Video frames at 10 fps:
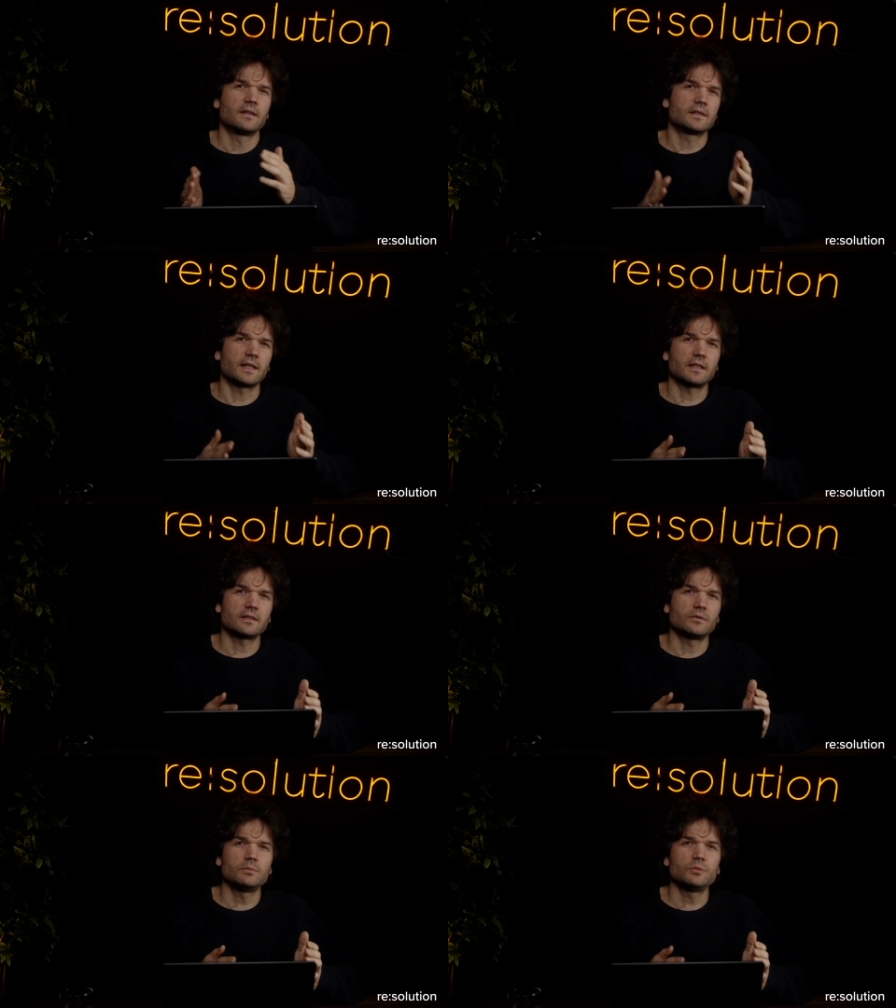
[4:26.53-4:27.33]

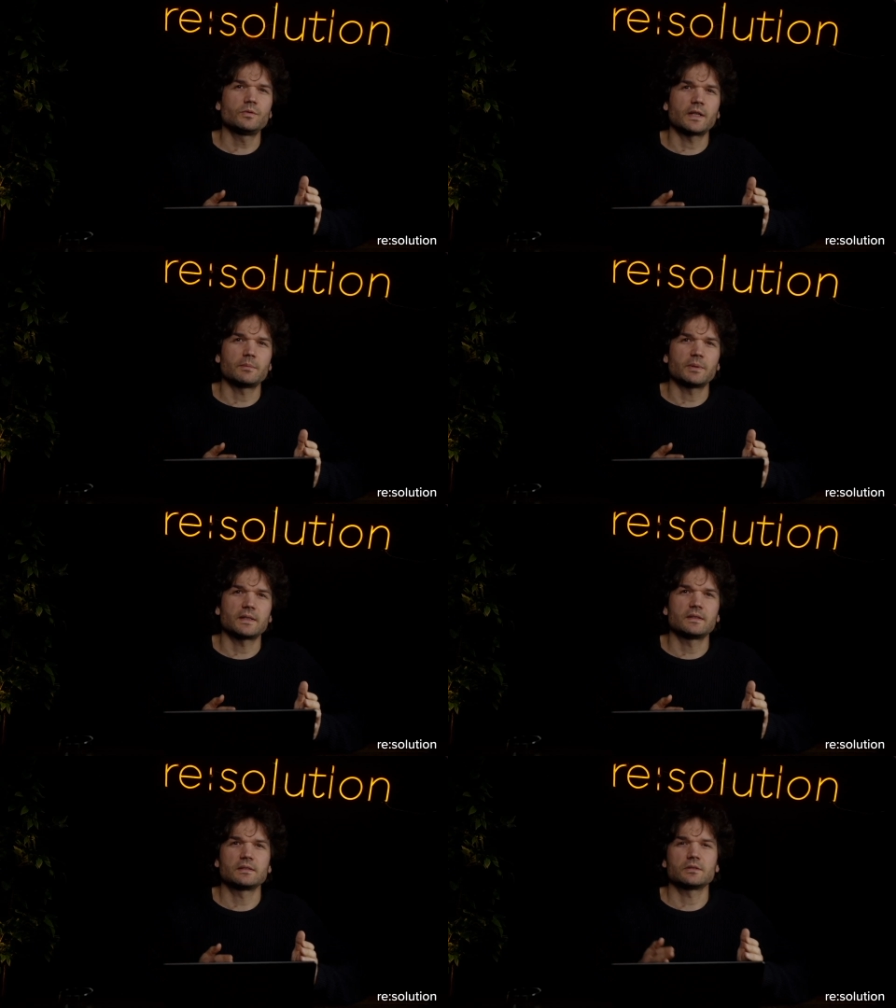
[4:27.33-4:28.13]
Then remove app
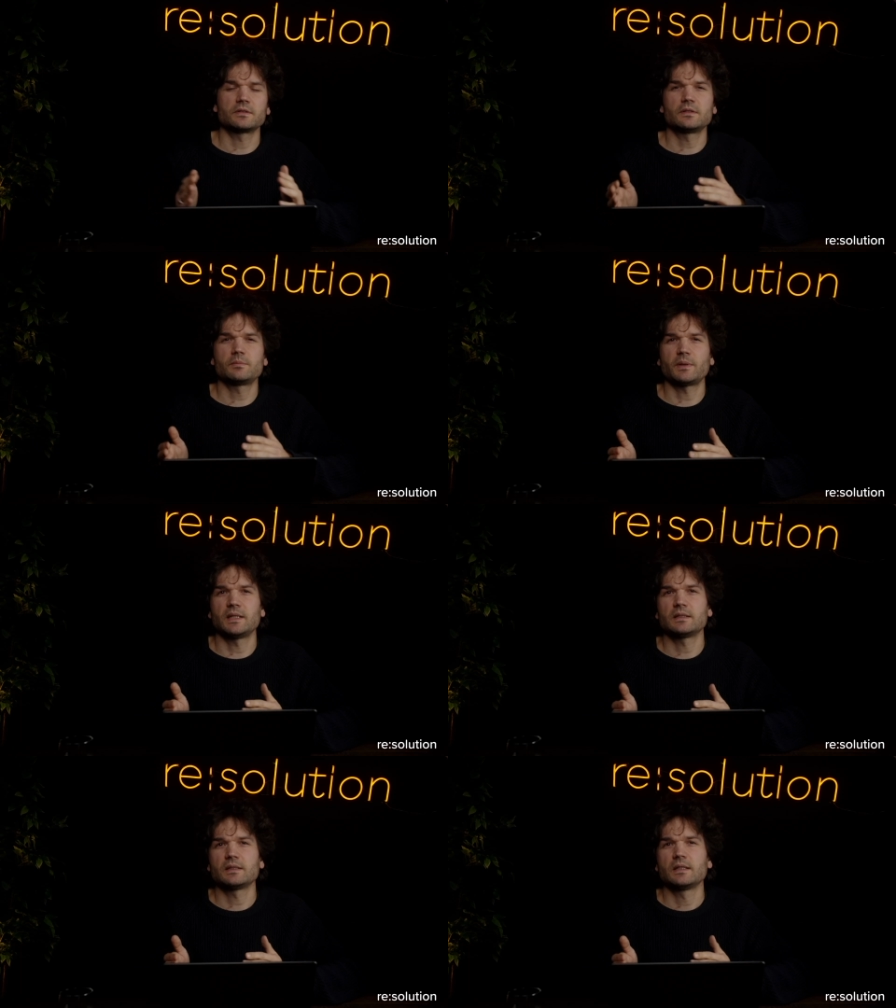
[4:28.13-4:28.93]
access or suspend.